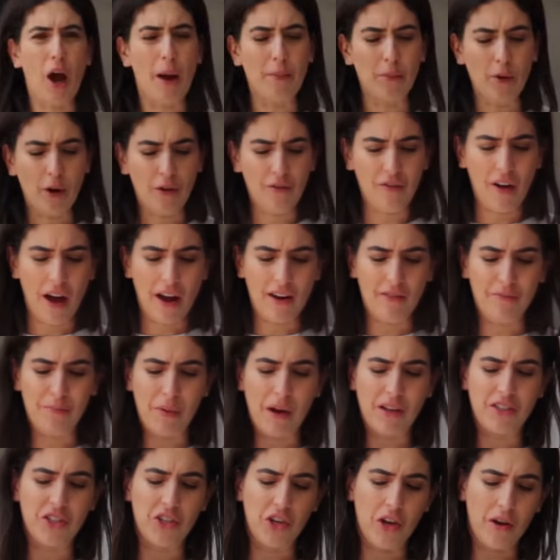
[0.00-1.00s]
I'm not a fan of
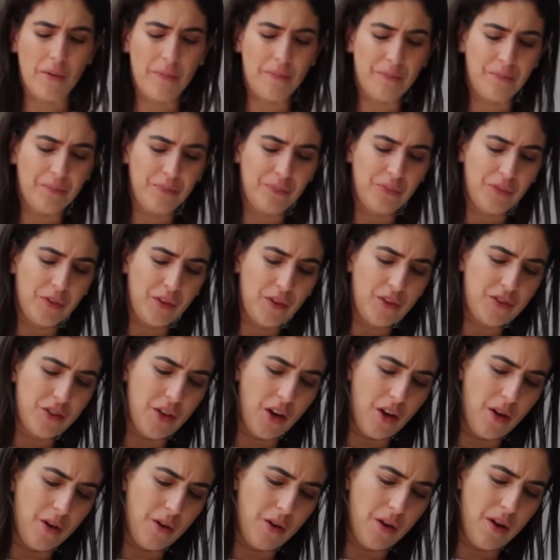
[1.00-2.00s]
butter,
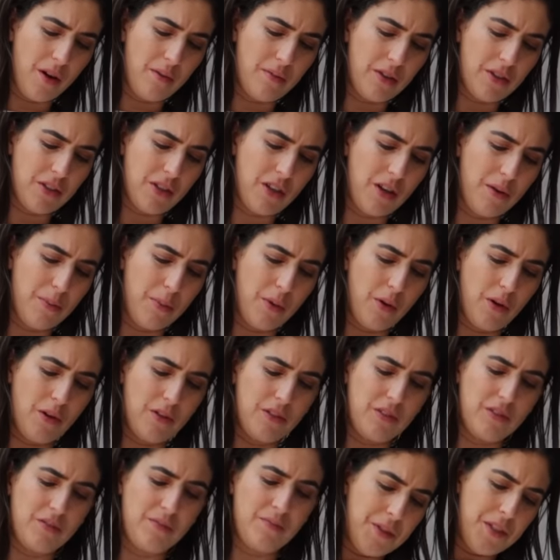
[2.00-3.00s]
so I'm just gonna put
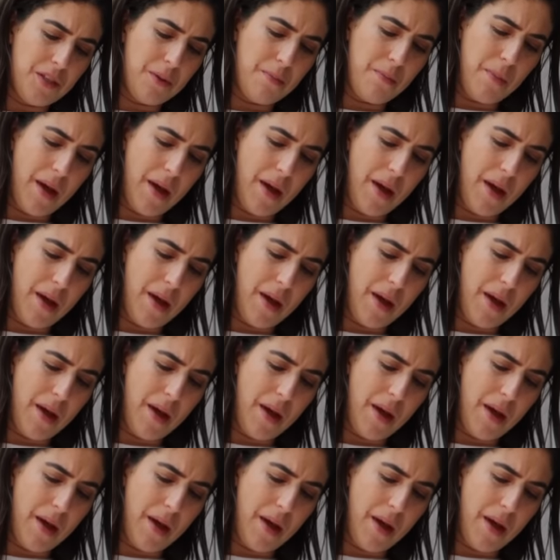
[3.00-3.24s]
on some